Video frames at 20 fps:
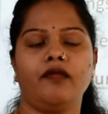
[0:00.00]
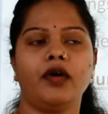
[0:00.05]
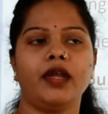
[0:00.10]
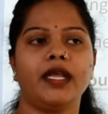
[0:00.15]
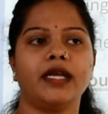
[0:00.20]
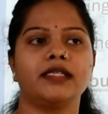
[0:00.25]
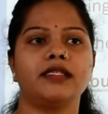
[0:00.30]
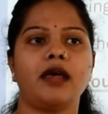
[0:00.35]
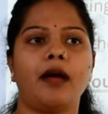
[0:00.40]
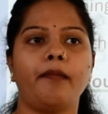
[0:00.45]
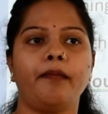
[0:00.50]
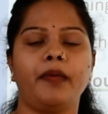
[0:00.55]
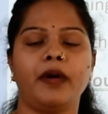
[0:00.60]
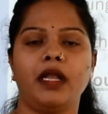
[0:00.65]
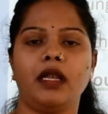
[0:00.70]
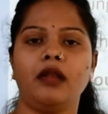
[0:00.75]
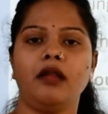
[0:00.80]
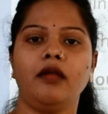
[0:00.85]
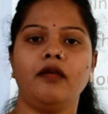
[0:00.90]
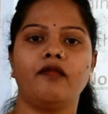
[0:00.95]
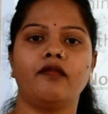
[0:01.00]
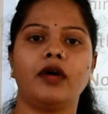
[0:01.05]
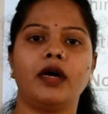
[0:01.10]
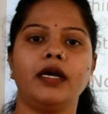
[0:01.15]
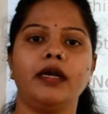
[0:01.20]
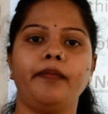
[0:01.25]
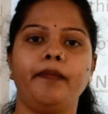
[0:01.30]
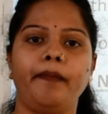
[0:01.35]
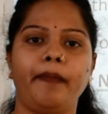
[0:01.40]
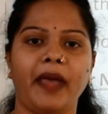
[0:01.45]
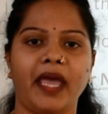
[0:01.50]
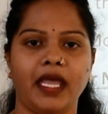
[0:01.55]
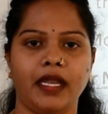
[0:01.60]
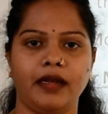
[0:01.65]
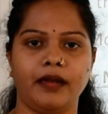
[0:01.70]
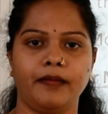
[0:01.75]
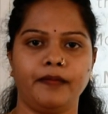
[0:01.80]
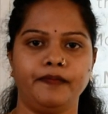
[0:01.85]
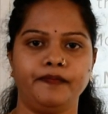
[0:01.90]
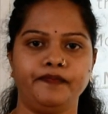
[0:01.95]
For example, word
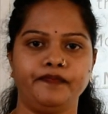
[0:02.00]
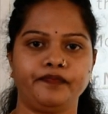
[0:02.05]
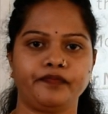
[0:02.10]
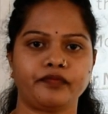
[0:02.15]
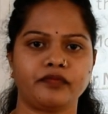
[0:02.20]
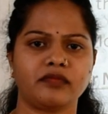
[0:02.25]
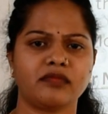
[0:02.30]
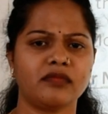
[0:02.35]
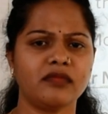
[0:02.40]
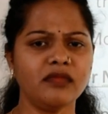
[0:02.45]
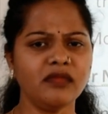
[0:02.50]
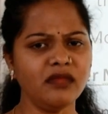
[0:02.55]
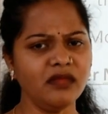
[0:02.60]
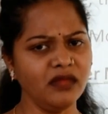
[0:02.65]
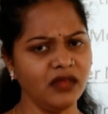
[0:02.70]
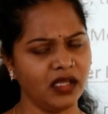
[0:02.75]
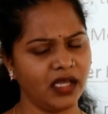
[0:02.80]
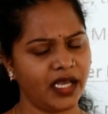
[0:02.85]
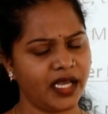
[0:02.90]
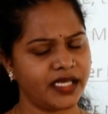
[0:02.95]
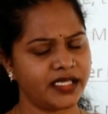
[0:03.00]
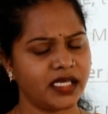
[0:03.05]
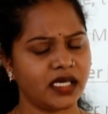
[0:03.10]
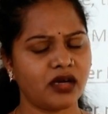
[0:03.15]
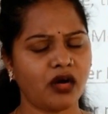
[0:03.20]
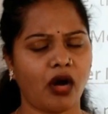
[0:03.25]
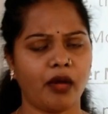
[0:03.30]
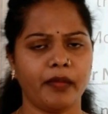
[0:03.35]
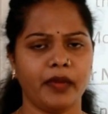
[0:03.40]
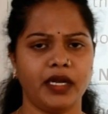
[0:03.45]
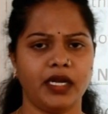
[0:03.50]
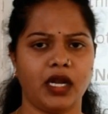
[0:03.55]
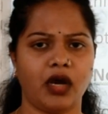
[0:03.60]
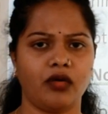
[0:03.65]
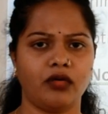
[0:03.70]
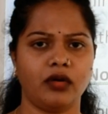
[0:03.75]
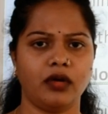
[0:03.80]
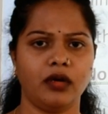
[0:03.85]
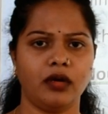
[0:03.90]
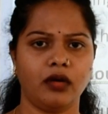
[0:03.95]
pen is a common
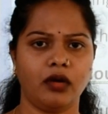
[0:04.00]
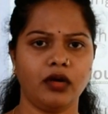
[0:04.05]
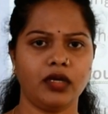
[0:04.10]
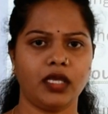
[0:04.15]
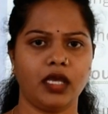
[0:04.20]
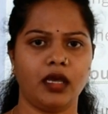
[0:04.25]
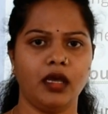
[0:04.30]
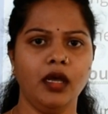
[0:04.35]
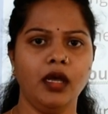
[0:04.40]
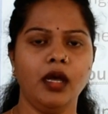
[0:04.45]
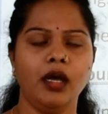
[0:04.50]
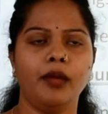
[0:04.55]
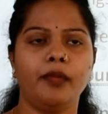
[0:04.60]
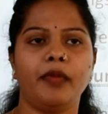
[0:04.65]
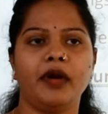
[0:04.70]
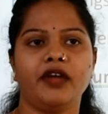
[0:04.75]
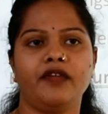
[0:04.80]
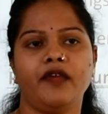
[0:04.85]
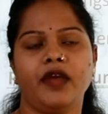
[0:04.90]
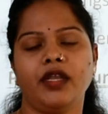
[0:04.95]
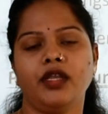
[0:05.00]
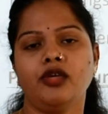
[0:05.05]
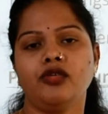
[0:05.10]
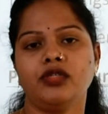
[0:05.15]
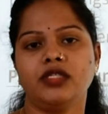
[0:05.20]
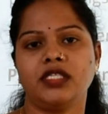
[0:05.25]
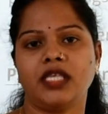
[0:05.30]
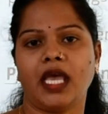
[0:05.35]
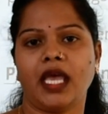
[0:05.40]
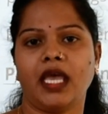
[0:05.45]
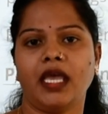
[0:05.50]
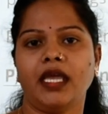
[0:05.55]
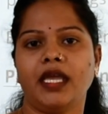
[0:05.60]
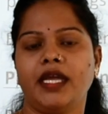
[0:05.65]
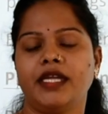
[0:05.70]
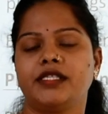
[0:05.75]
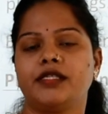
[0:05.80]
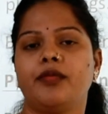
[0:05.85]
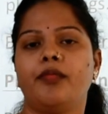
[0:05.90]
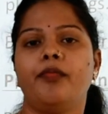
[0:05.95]
noun, okay. But when you say
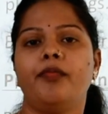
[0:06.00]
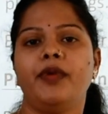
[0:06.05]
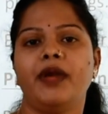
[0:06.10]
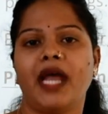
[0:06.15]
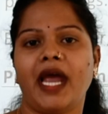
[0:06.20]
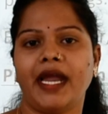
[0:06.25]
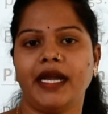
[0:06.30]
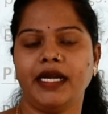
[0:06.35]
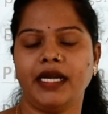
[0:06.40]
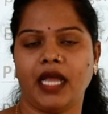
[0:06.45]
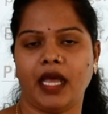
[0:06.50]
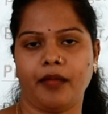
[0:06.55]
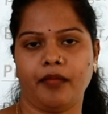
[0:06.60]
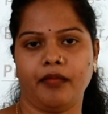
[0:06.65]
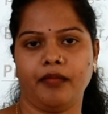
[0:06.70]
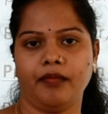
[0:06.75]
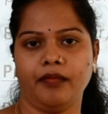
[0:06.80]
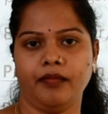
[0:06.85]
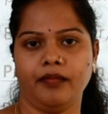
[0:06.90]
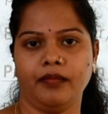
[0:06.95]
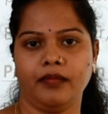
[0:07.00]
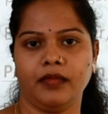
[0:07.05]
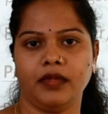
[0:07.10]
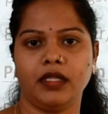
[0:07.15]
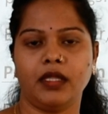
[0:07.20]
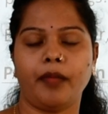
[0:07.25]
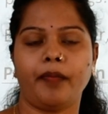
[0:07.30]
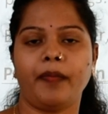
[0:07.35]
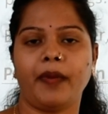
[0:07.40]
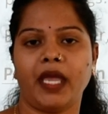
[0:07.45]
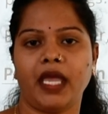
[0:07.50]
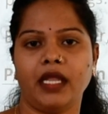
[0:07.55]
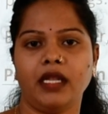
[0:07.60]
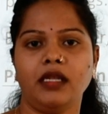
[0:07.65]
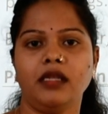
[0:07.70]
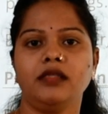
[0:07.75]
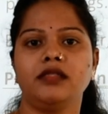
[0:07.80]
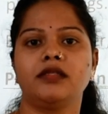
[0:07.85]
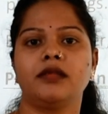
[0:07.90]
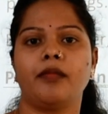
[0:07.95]
its brand name, the
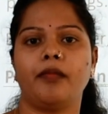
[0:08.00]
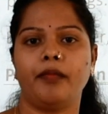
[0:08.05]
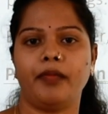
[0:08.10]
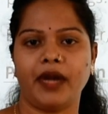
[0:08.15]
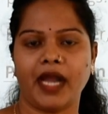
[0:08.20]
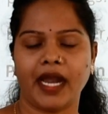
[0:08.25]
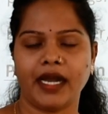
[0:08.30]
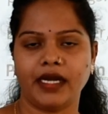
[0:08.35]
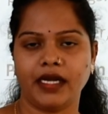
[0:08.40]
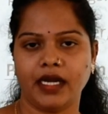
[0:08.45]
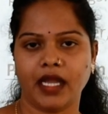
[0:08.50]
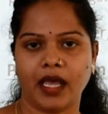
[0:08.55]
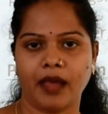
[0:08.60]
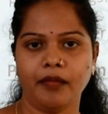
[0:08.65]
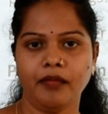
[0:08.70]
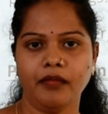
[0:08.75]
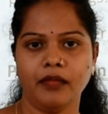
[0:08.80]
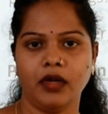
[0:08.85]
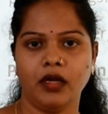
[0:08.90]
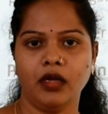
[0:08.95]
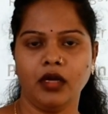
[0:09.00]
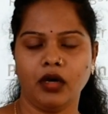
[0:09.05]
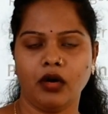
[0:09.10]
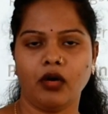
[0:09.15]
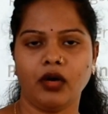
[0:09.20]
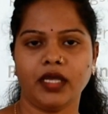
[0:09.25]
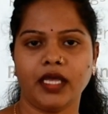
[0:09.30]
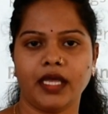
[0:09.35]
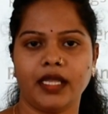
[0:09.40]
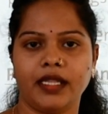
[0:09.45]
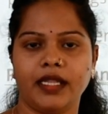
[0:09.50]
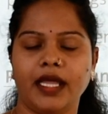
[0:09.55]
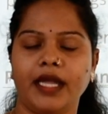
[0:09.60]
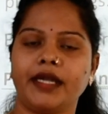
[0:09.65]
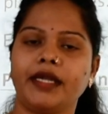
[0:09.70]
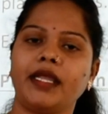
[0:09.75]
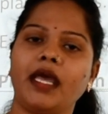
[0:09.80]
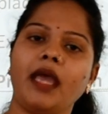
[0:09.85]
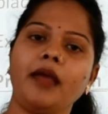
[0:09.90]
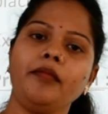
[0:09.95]
pen's brand name, okay,
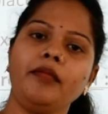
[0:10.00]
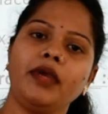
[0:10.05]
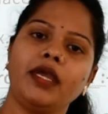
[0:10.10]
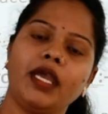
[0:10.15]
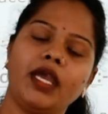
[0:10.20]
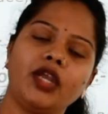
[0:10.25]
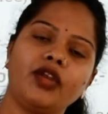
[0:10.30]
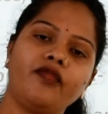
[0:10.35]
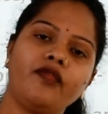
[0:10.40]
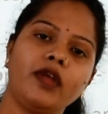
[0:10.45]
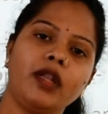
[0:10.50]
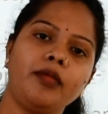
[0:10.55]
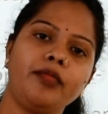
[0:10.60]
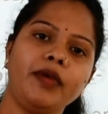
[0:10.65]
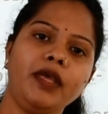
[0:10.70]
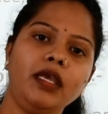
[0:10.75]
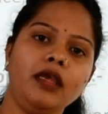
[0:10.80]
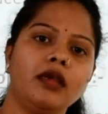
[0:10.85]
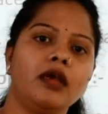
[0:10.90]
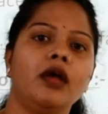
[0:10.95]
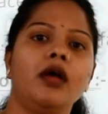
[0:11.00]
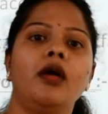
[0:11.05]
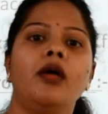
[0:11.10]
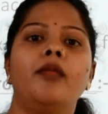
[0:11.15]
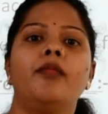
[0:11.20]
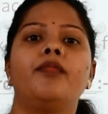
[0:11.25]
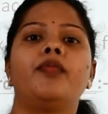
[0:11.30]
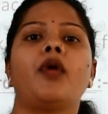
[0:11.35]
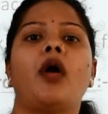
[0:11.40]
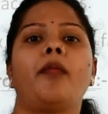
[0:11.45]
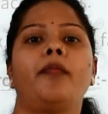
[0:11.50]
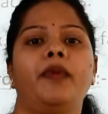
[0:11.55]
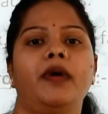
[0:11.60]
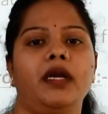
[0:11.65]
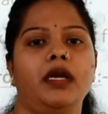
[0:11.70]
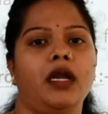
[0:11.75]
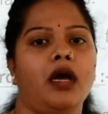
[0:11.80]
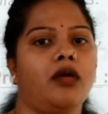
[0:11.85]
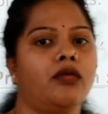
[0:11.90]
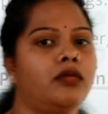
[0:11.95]
that time it will be
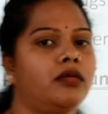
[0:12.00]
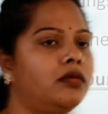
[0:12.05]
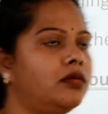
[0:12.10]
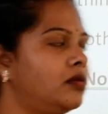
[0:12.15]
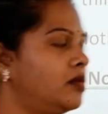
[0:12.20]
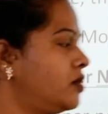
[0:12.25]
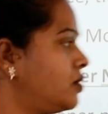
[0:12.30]
proper noun.